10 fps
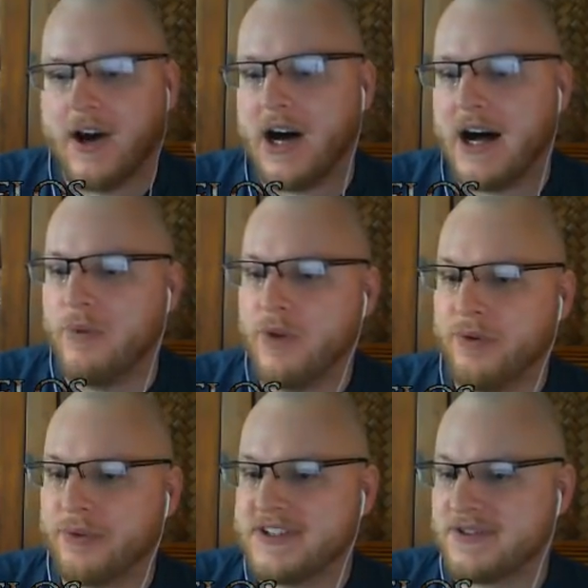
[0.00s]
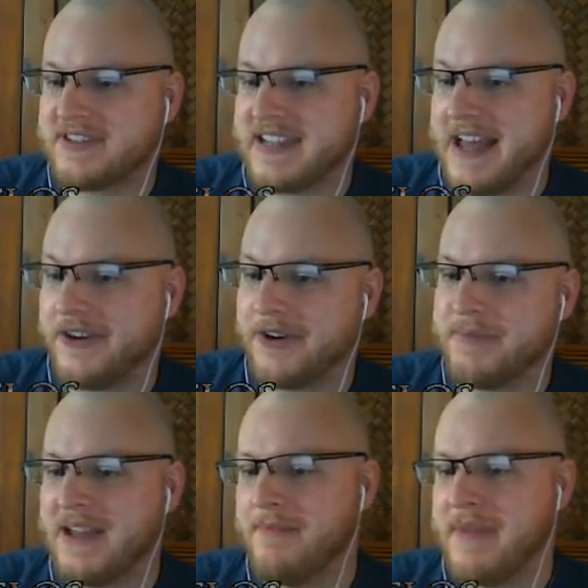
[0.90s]
Will resource gathering
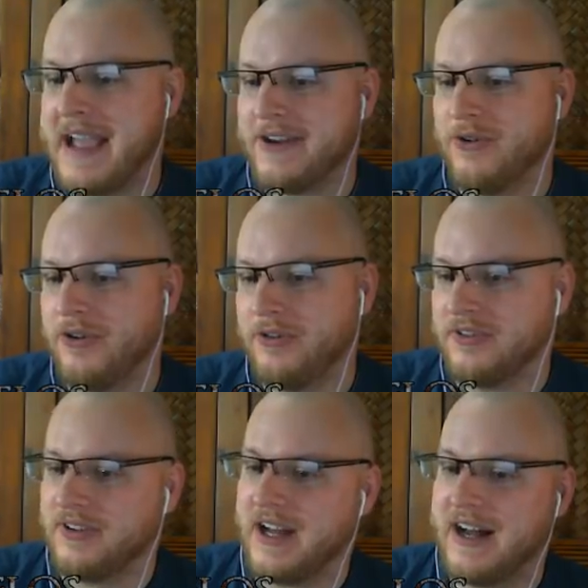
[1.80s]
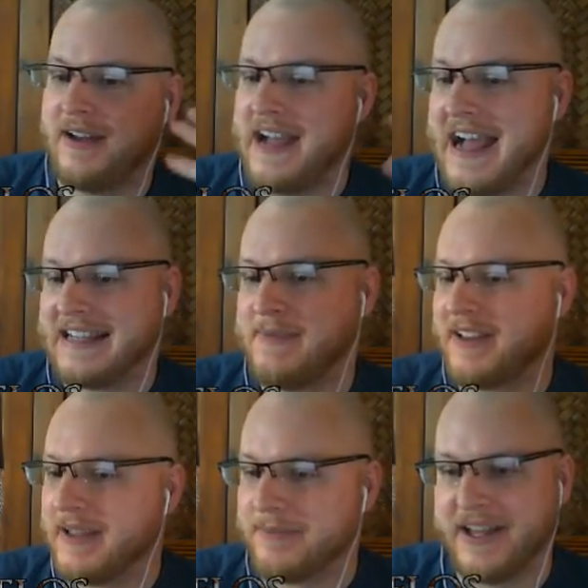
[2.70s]
be a manual
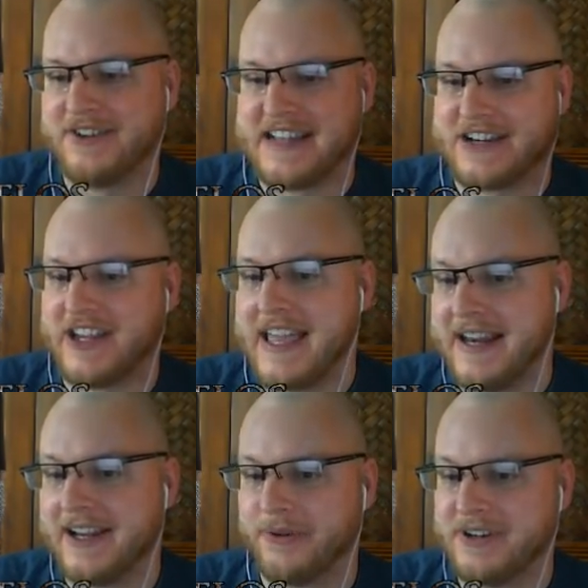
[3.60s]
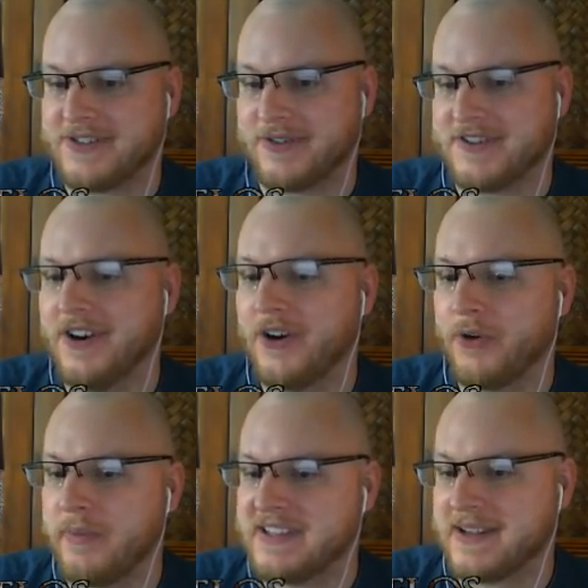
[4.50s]
aspect, like players actually hitting a resource node,
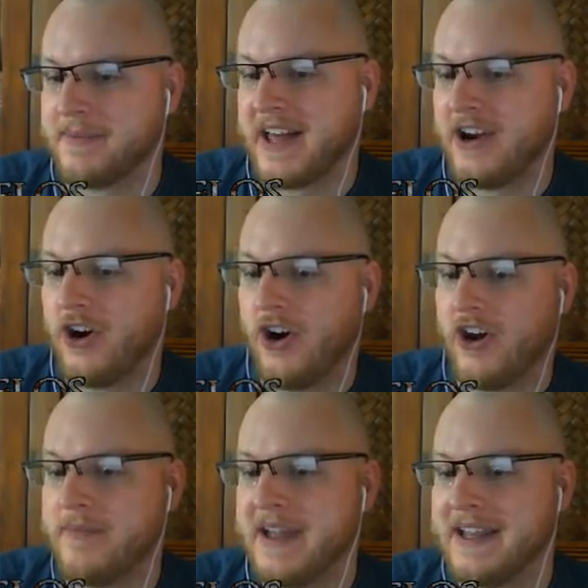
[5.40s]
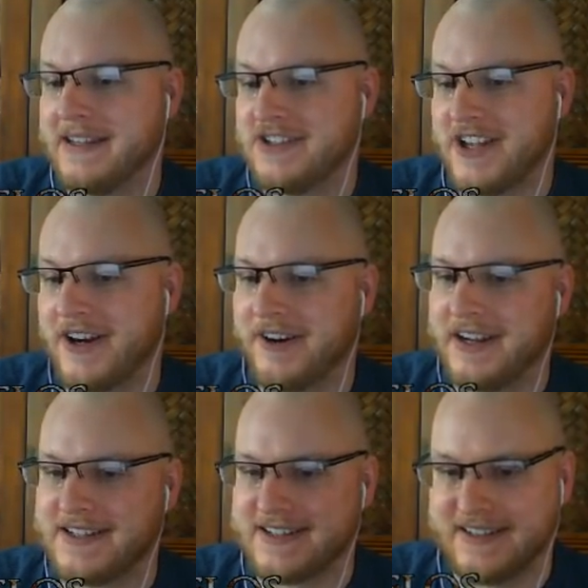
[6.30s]
or will it be some kind of automated
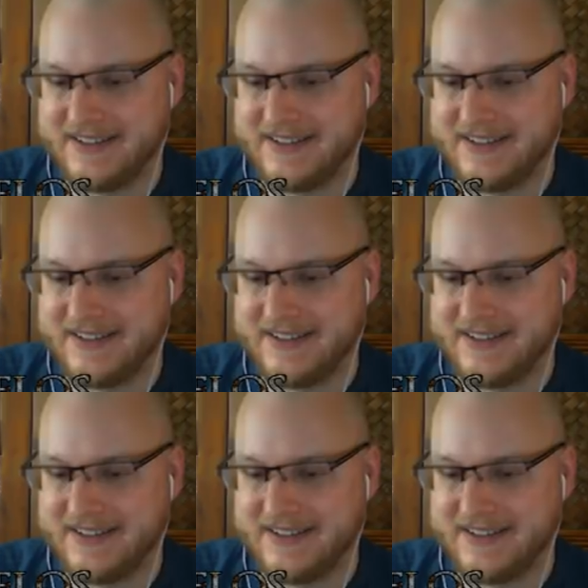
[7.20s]
generation?